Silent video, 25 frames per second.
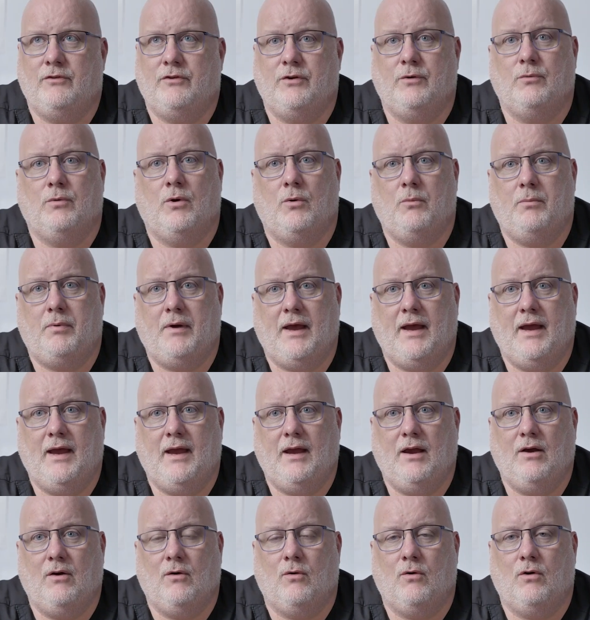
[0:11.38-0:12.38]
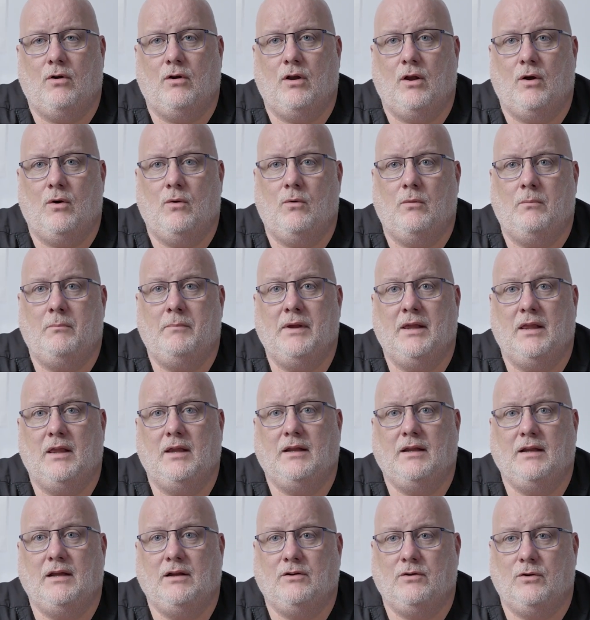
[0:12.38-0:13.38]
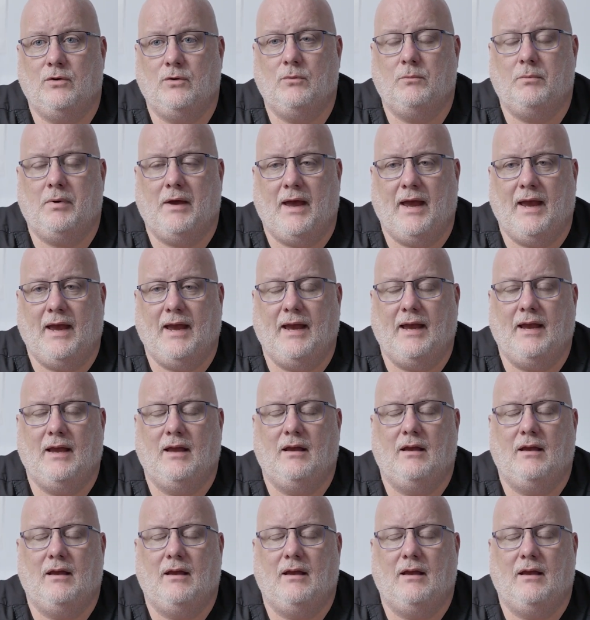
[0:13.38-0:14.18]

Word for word: zero pay or low ability to pay.